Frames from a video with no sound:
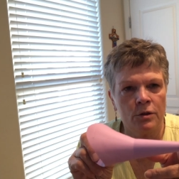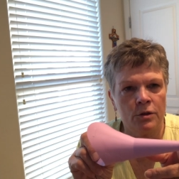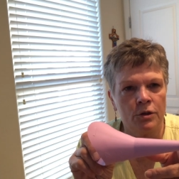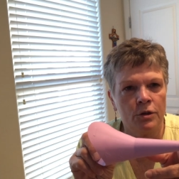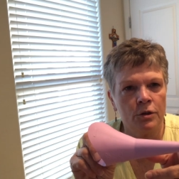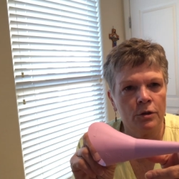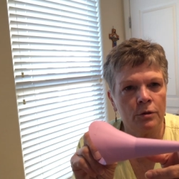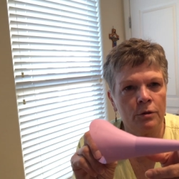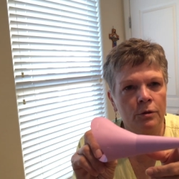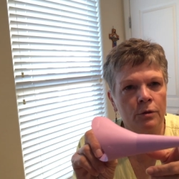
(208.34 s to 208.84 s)

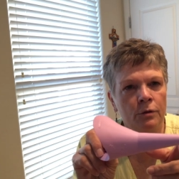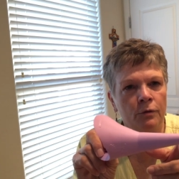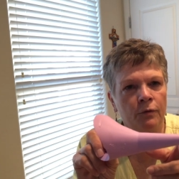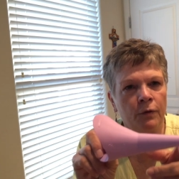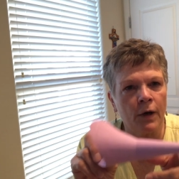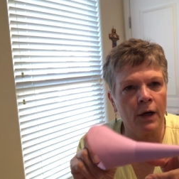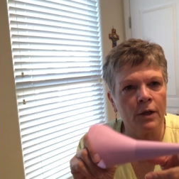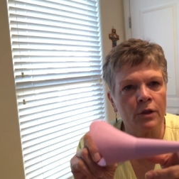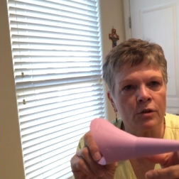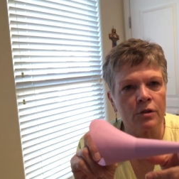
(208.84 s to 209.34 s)
do you
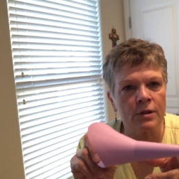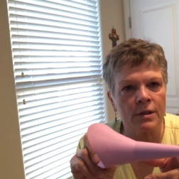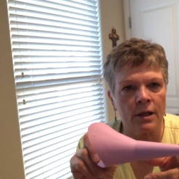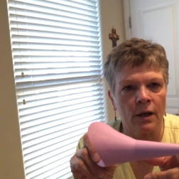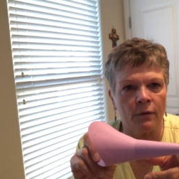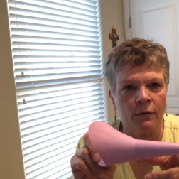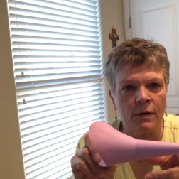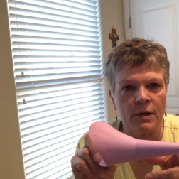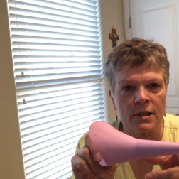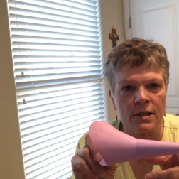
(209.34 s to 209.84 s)
find
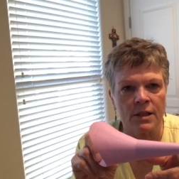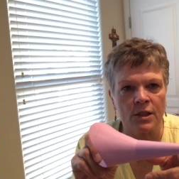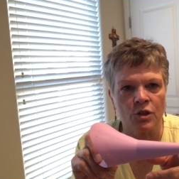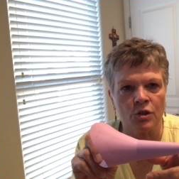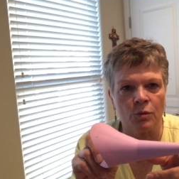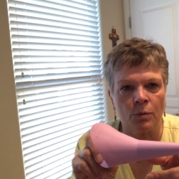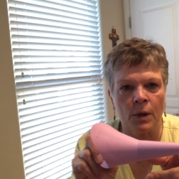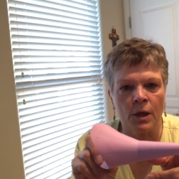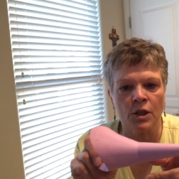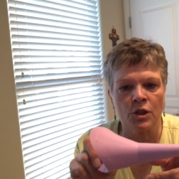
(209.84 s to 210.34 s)
yourself in a
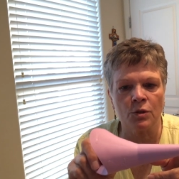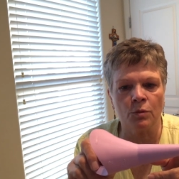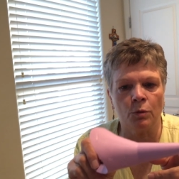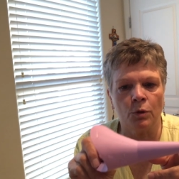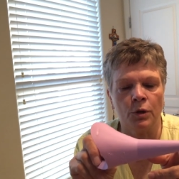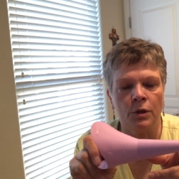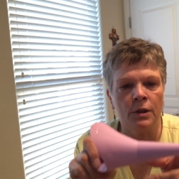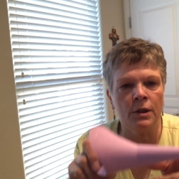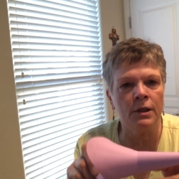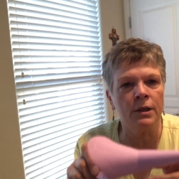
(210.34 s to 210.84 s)
situation where
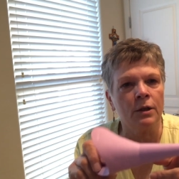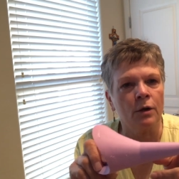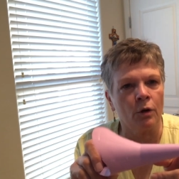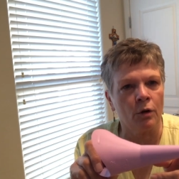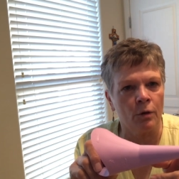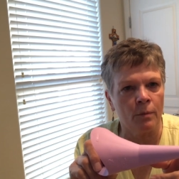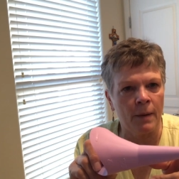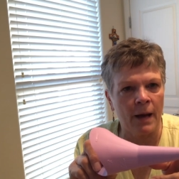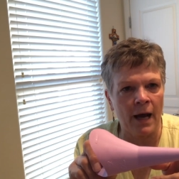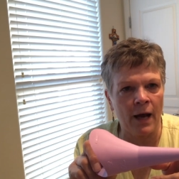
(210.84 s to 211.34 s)
you need to go
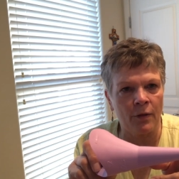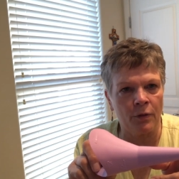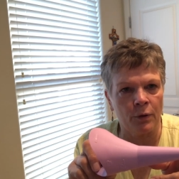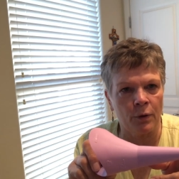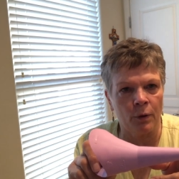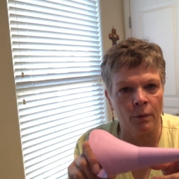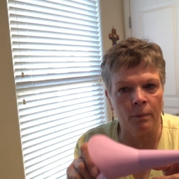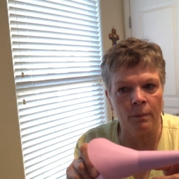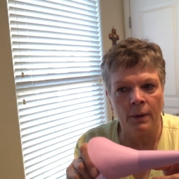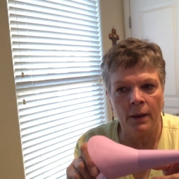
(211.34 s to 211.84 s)
to the
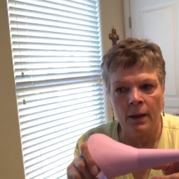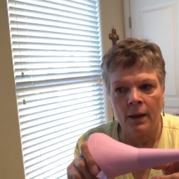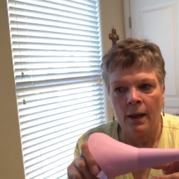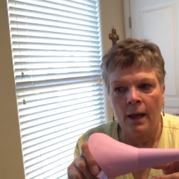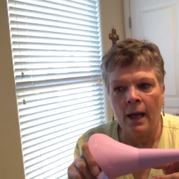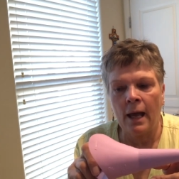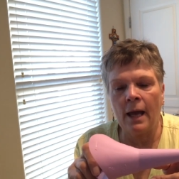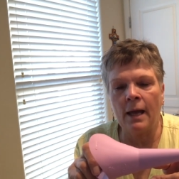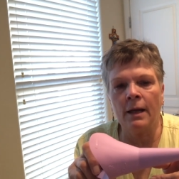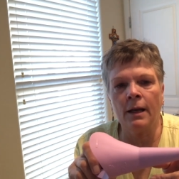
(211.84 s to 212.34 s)
bathroom?
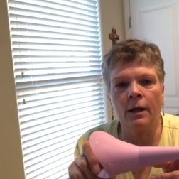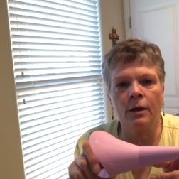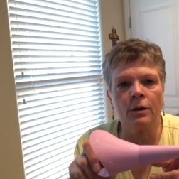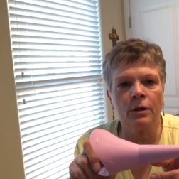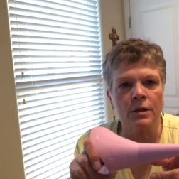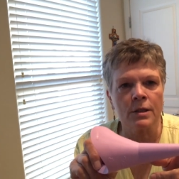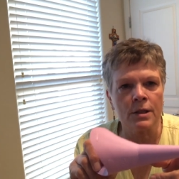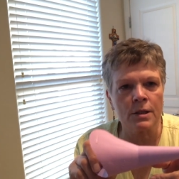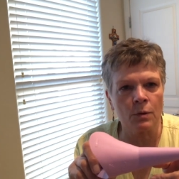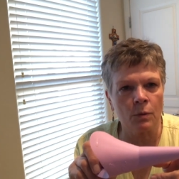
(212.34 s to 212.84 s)
And now you're
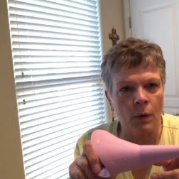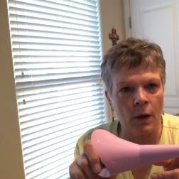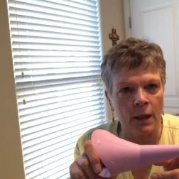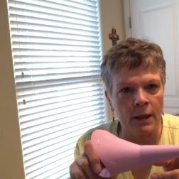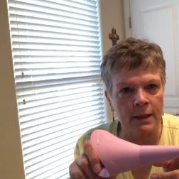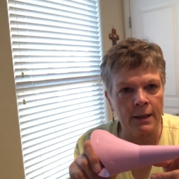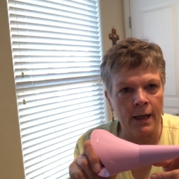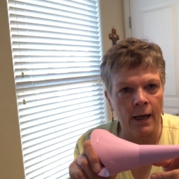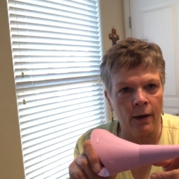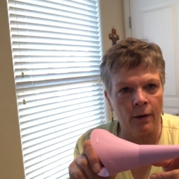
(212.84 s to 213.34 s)
gonna
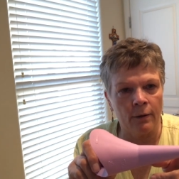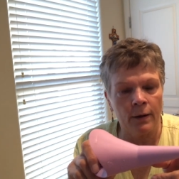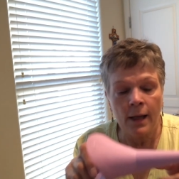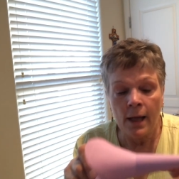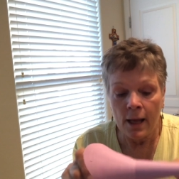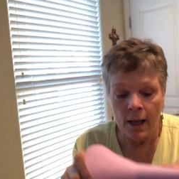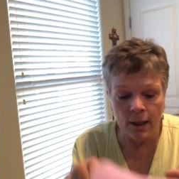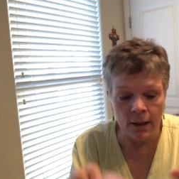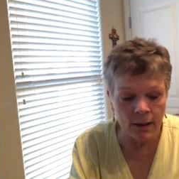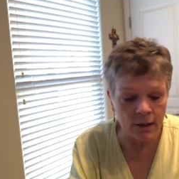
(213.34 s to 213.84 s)
squat down.
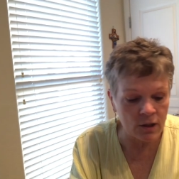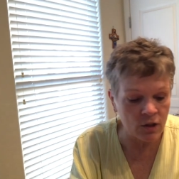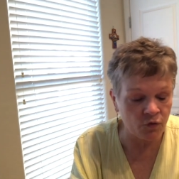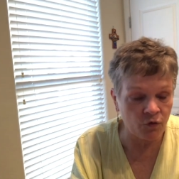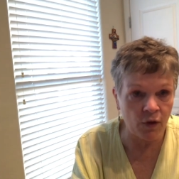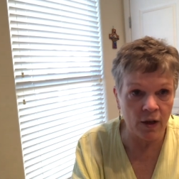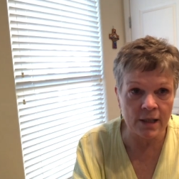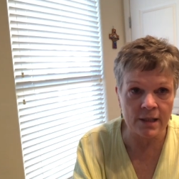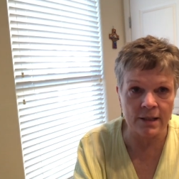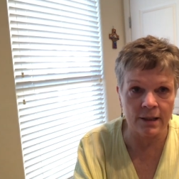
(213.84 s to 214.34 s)
And let's
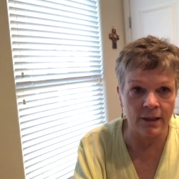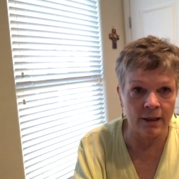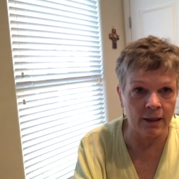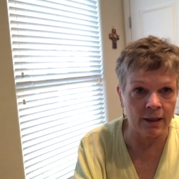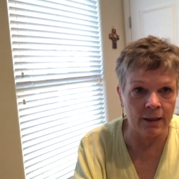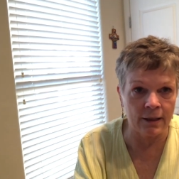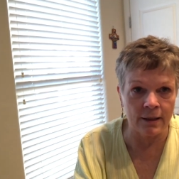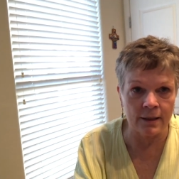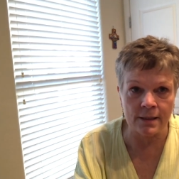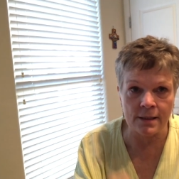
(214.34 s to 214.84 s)
face it,
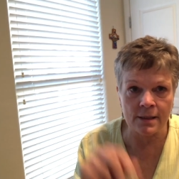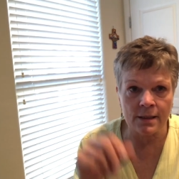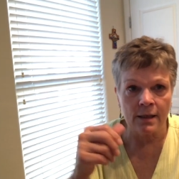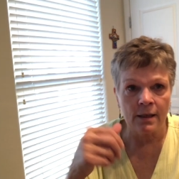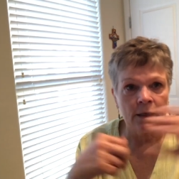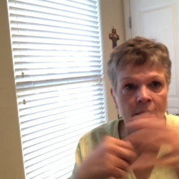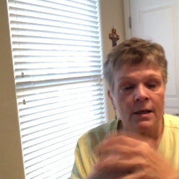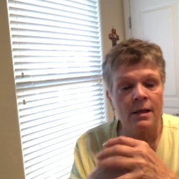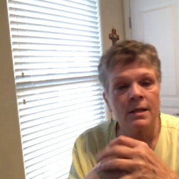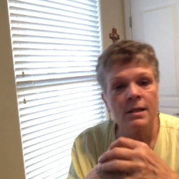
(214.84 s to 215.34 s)
ladies,
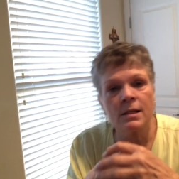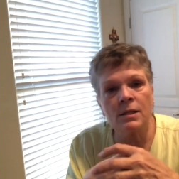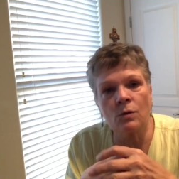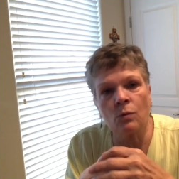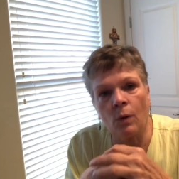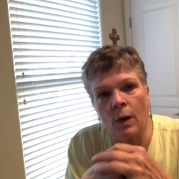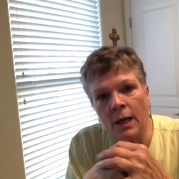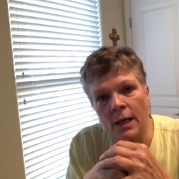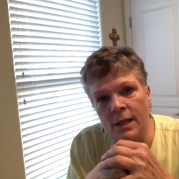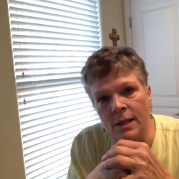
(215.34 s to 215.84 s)

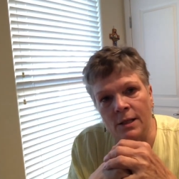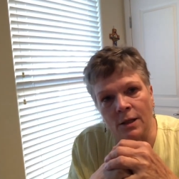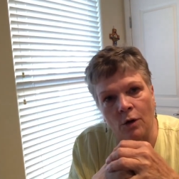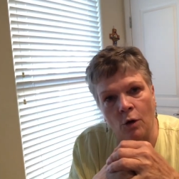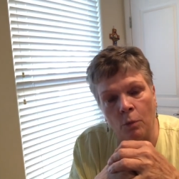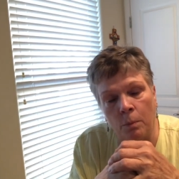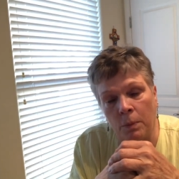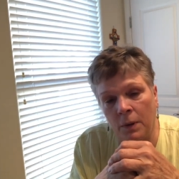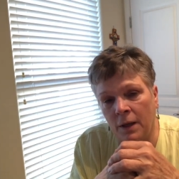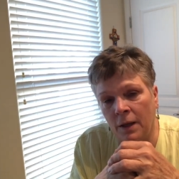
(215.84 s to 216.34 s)
squatting to
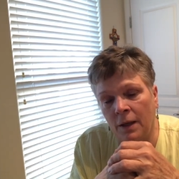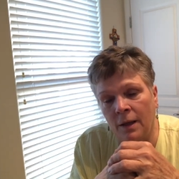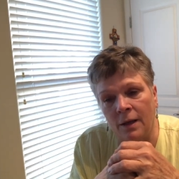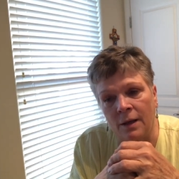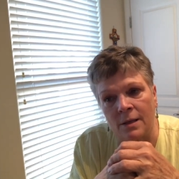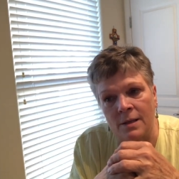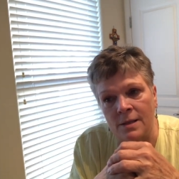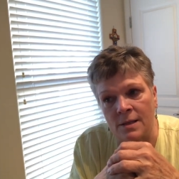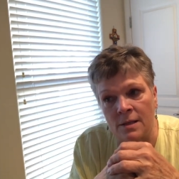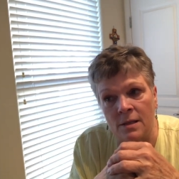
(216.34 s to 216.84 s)
go
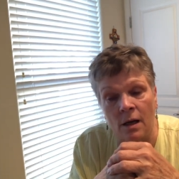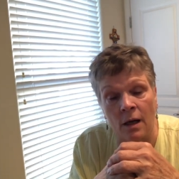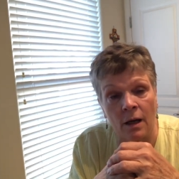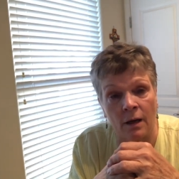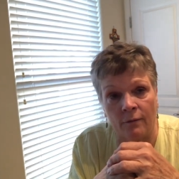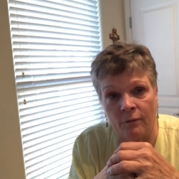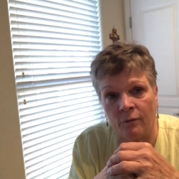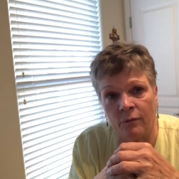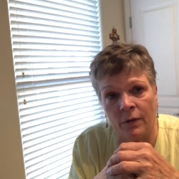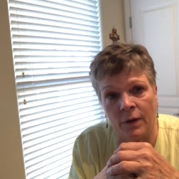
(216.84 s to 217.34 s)
pee is
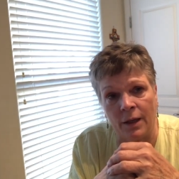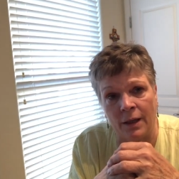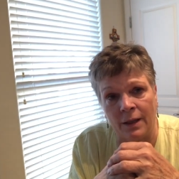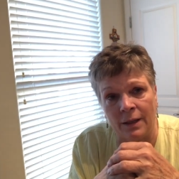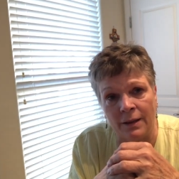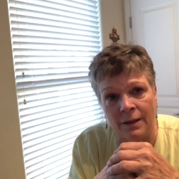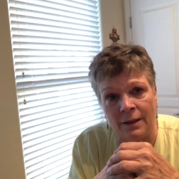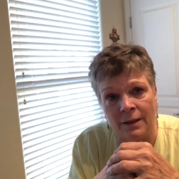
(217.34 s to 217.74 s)
not fun.